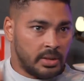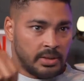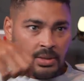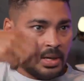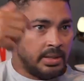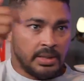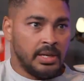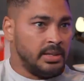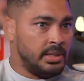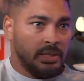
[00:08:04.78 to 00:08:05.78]
I'd done
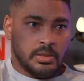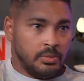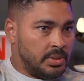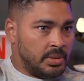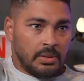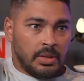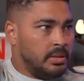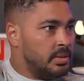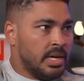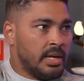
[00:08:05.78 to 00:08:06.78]
a deal. It was
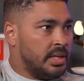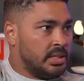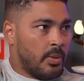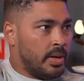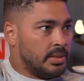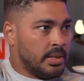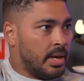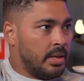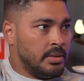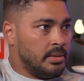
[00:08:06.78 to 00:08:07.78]
in Southeast
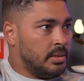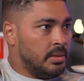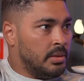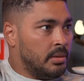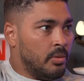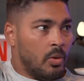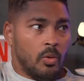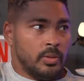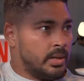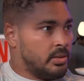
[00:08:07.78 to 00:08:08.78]
Queensland,
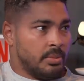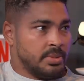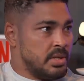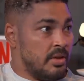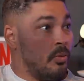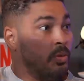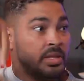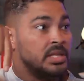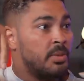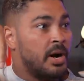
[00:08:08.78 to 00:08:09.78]
all that type of stuff with
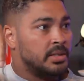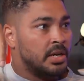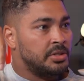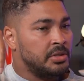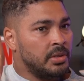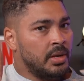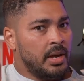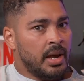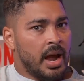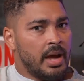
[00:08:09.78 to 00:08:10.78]
this buyer's agent.
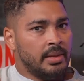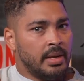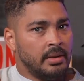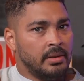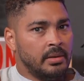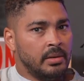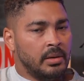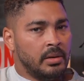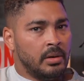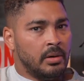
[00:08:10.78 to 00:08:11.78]
And then
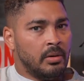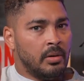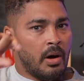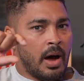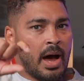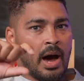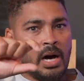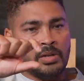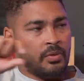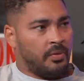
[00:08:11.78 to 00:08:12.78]
I
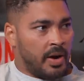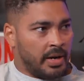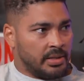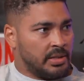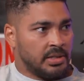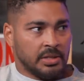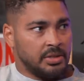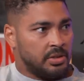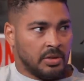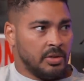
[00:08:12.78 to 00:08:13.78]
asked for finance
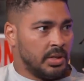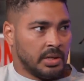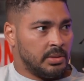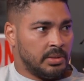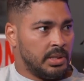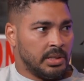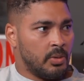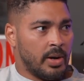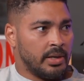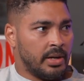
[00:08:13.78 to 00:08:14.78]
extension because I didn't
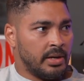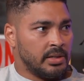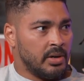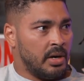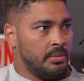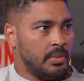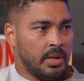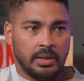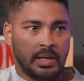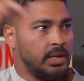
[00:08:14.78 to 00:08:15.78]
quite get it in time.
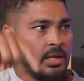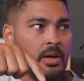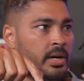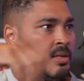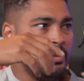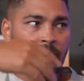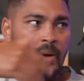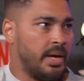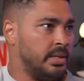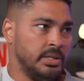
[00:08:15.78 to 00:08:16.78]
They declined it.
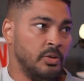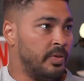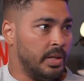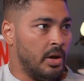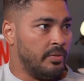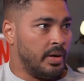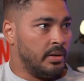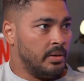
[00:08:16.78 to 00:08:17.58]
Bang, deal fell over.